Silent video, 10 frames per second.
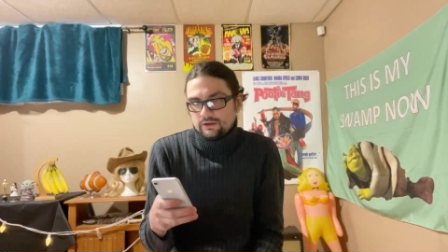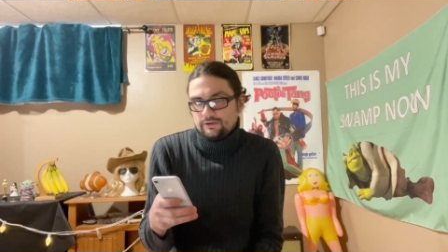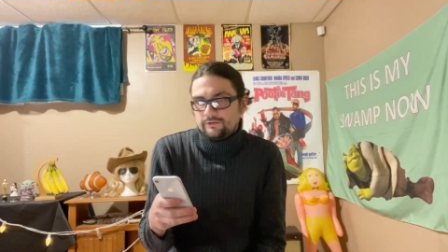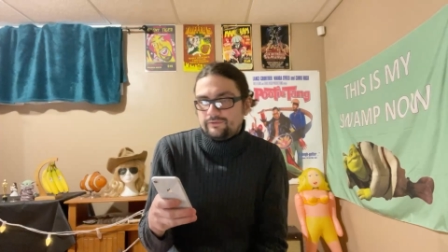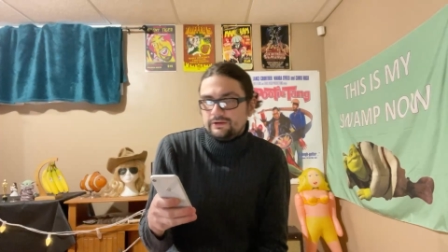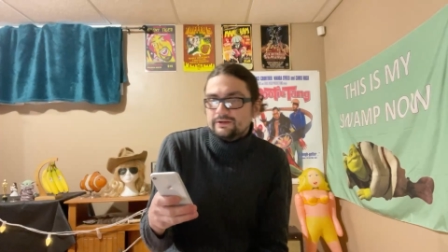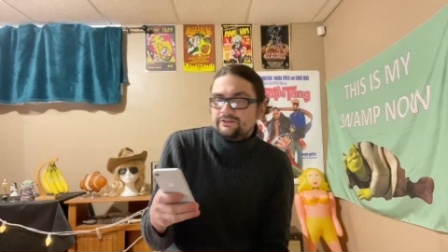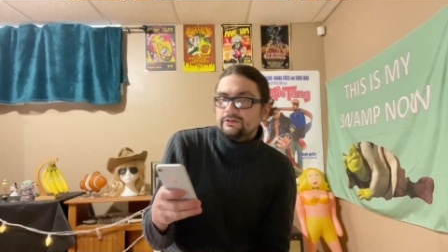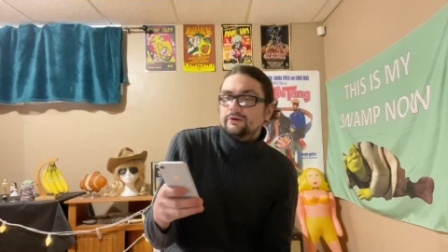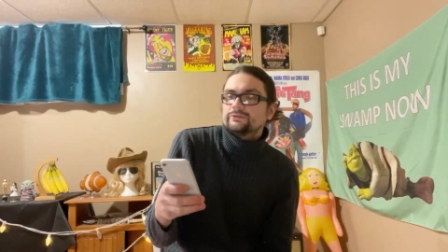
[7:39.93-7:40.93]
The
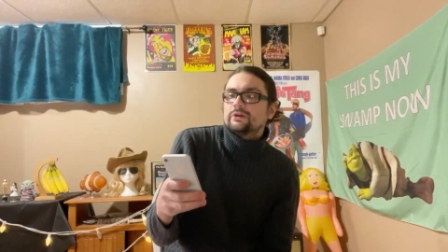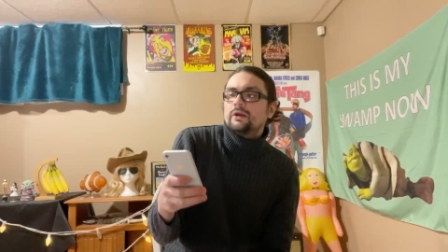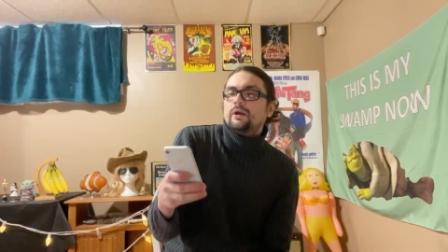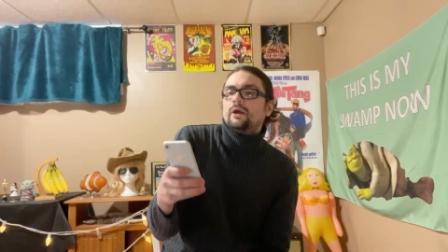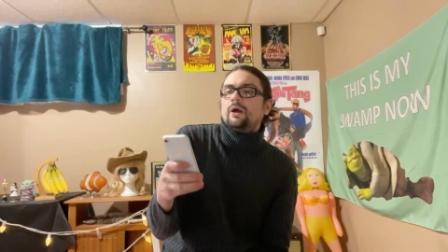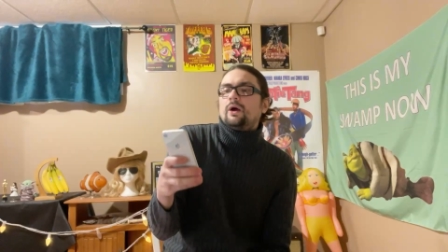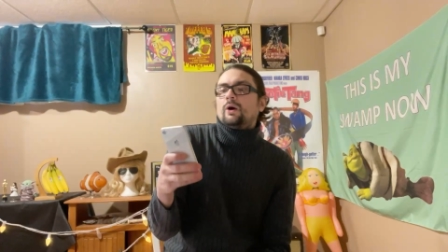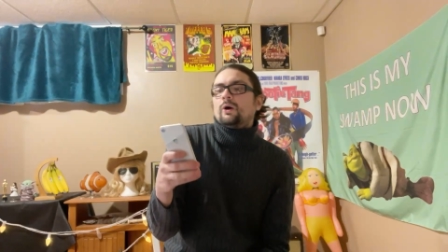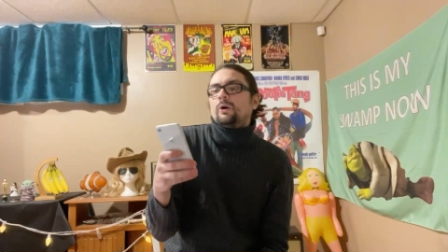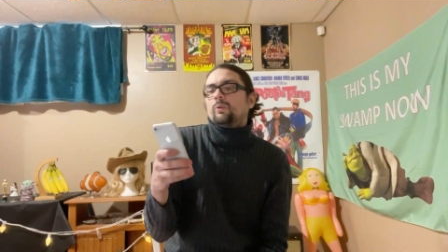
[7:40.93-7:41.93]
Village notes.
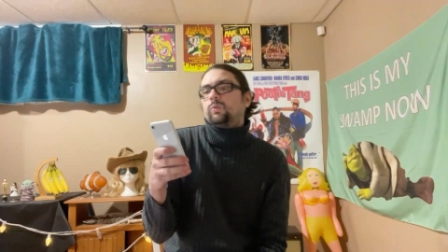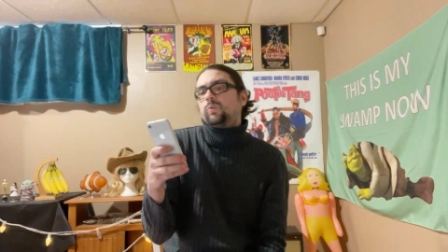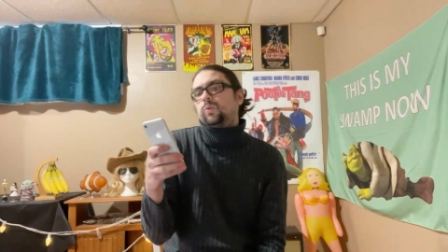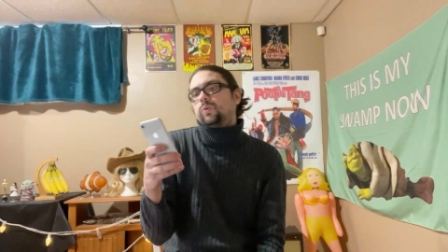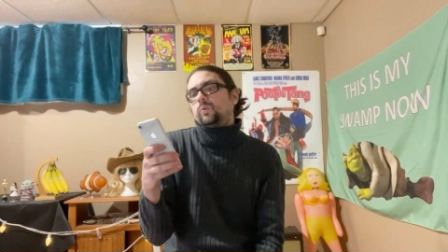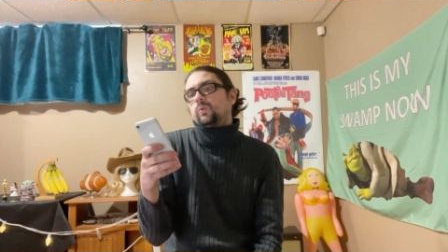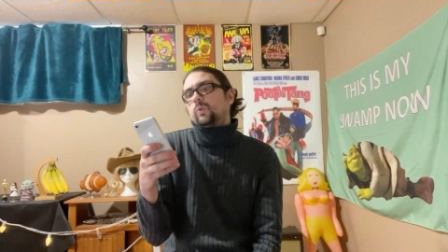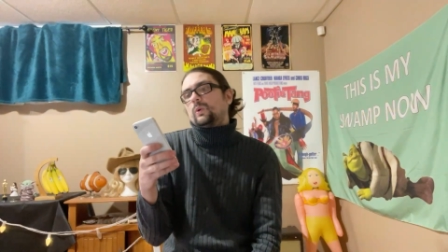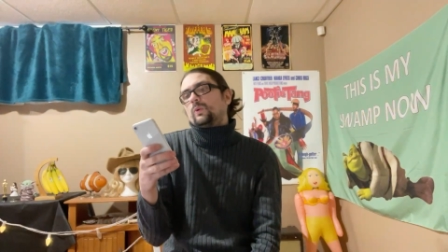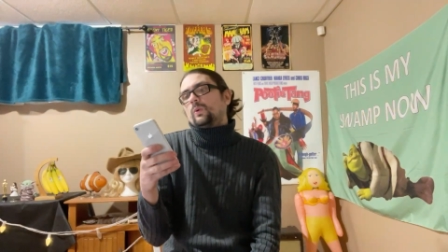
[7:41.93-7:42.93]

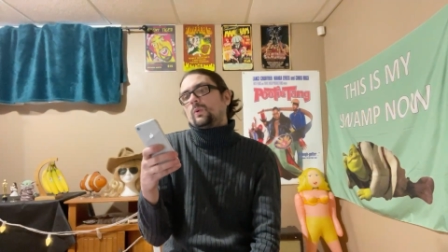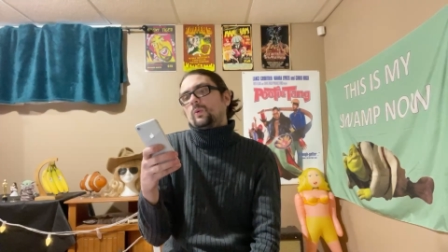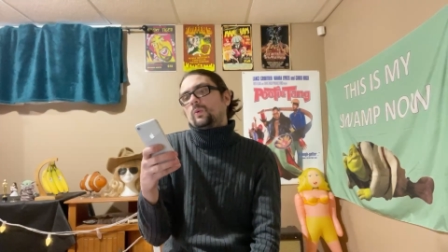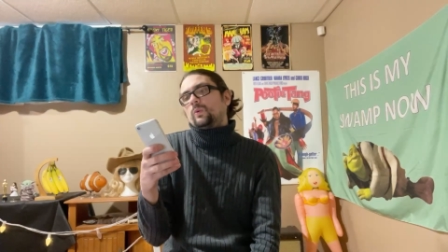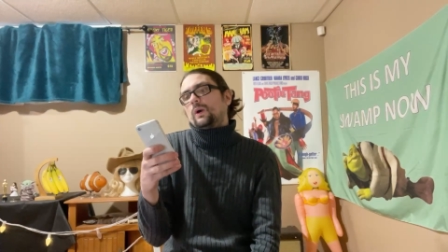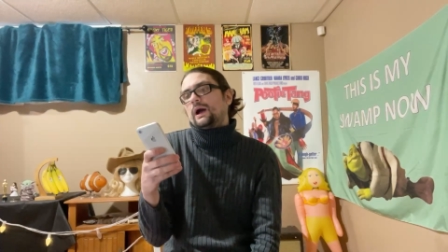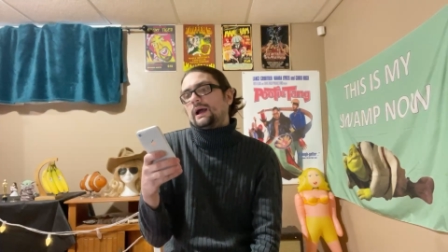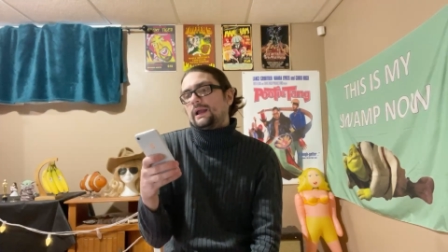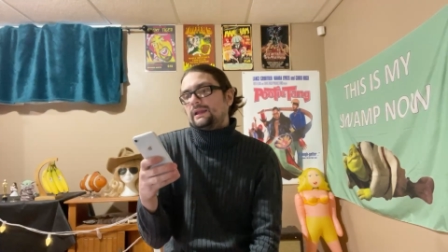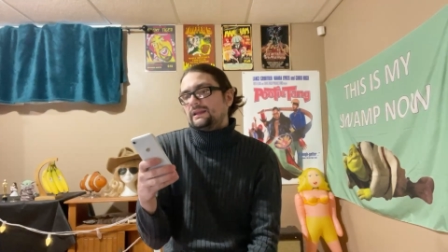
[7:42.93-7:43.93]

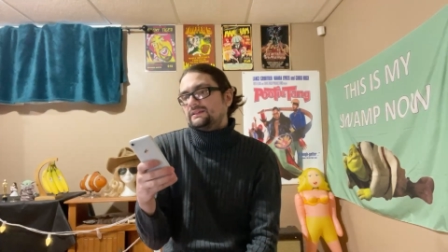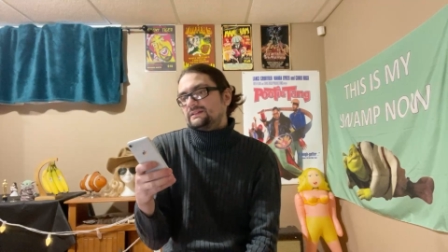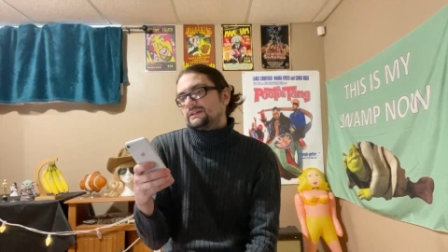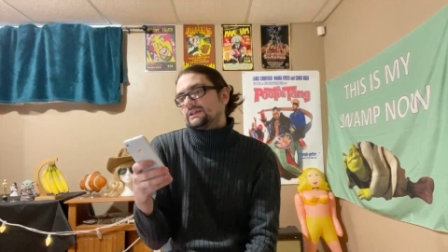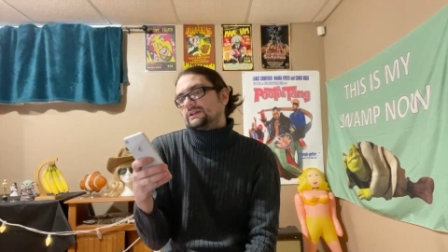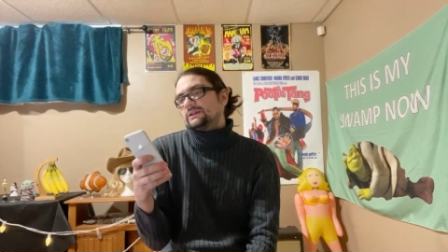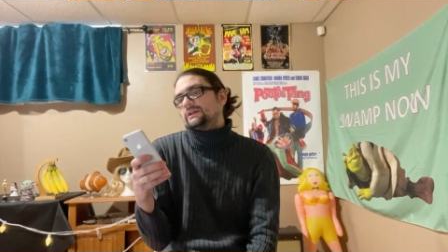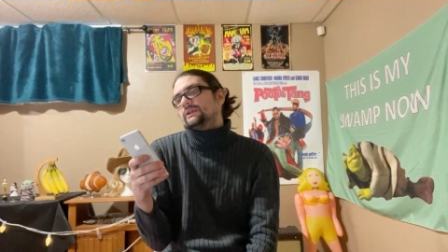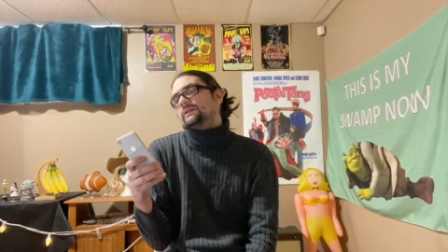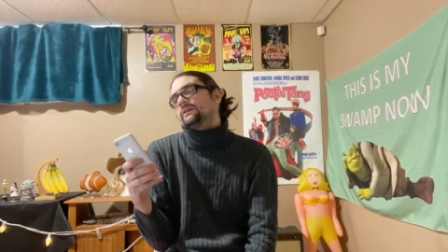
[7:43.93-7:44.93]
Why is it
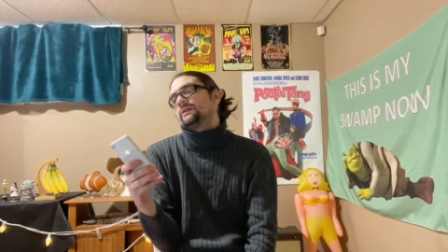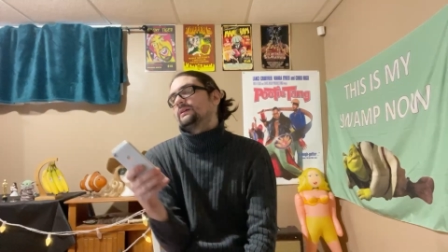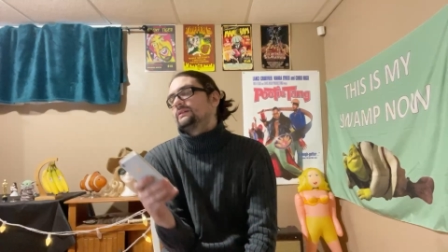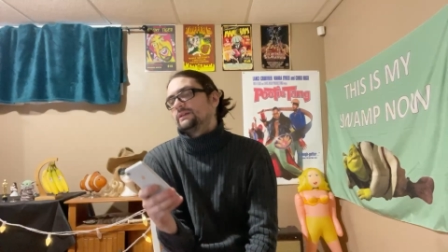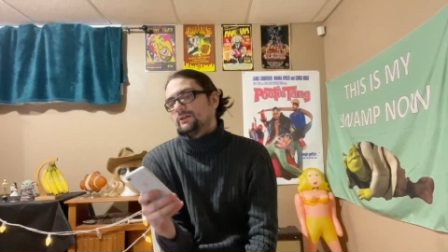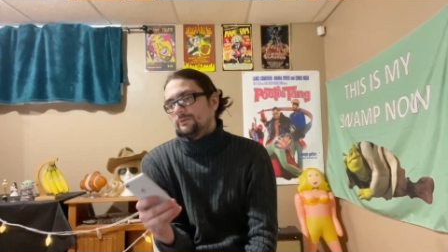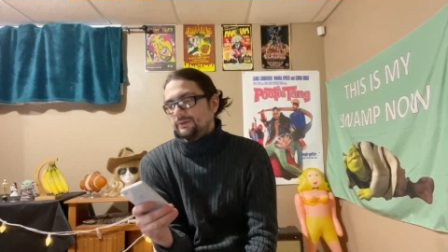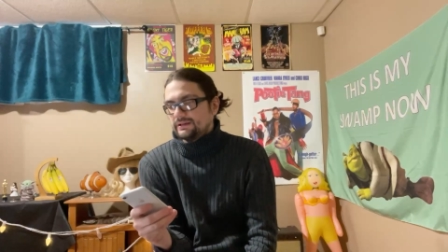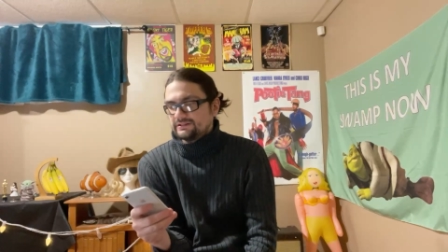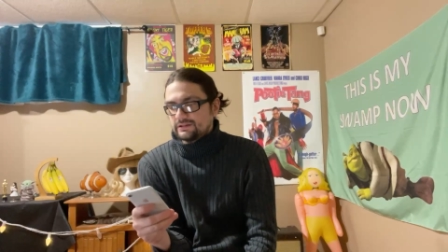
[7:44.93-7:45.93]
good that
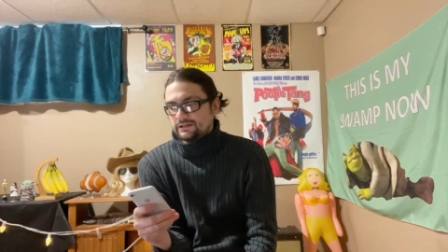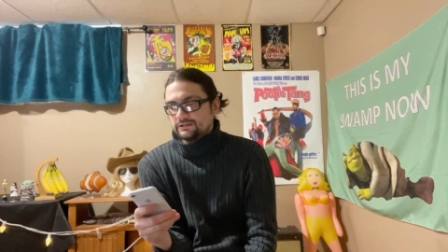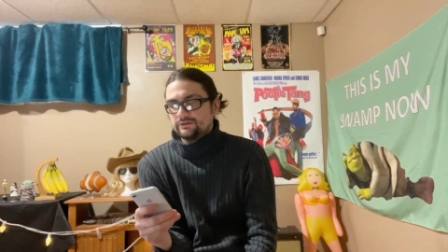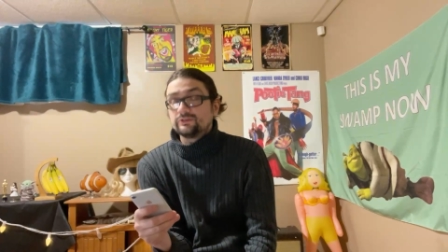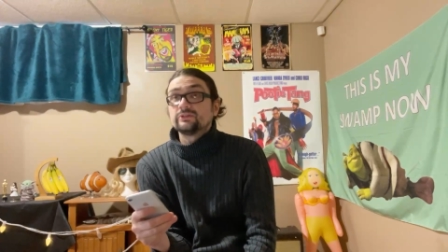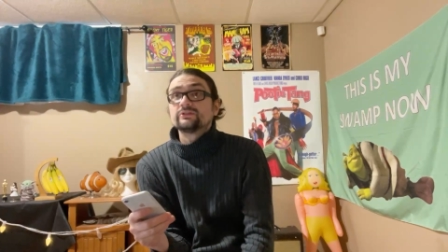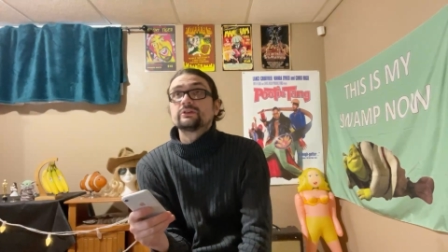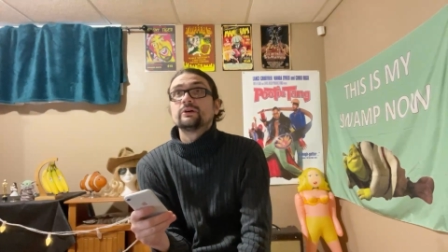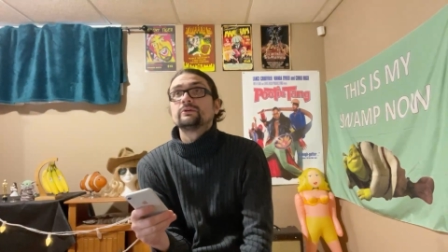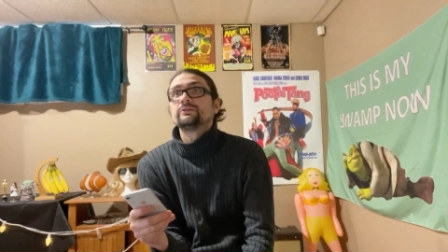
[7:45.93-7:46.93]
nobody saw Lucius
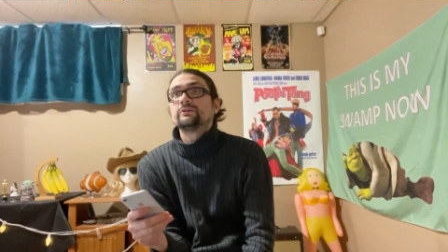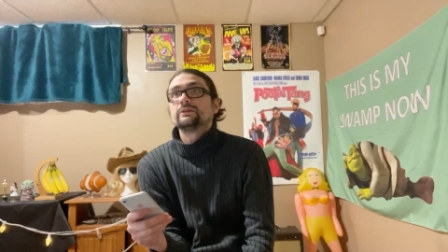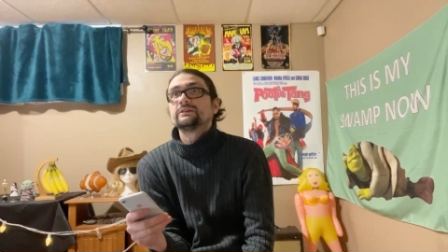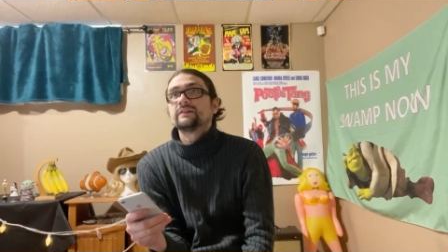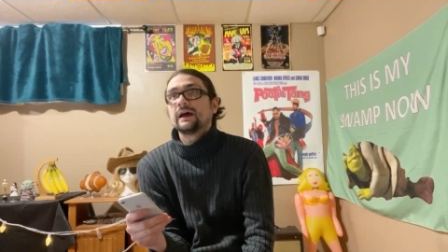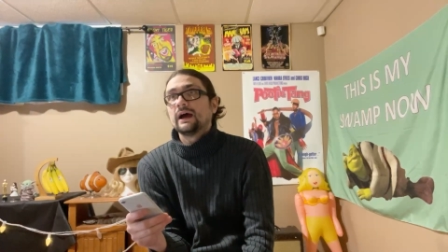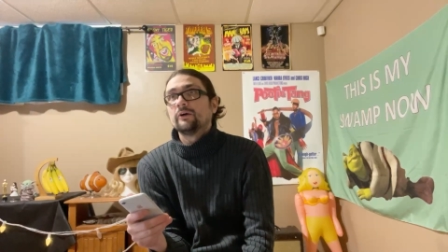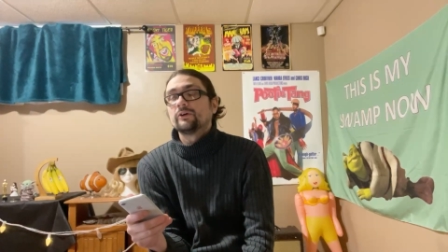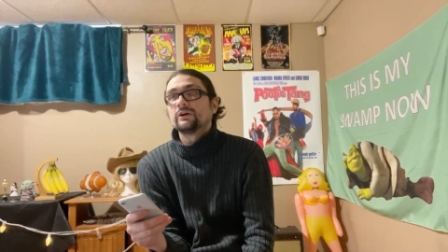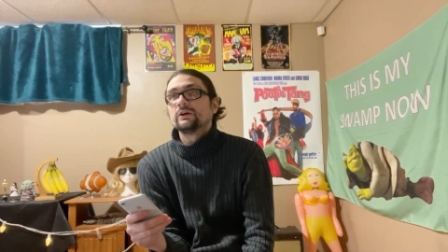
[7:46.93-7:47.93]
go to the
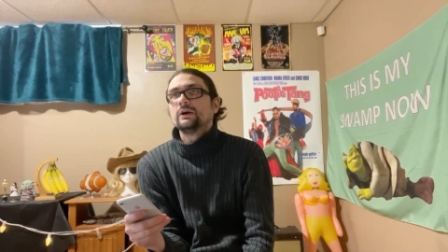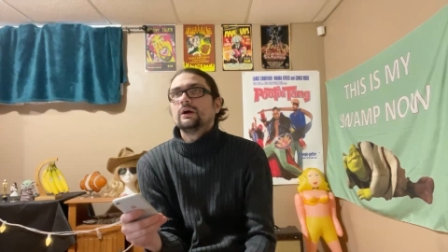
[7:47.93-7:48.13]
tower?